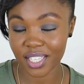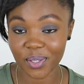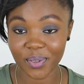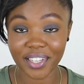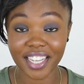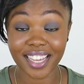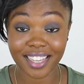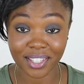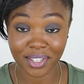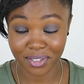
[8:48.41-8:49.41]
this one
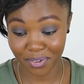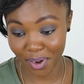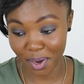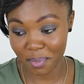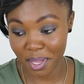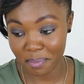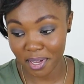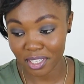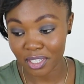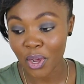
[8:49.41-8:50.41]
is describe
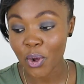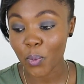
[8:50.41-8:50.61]
image.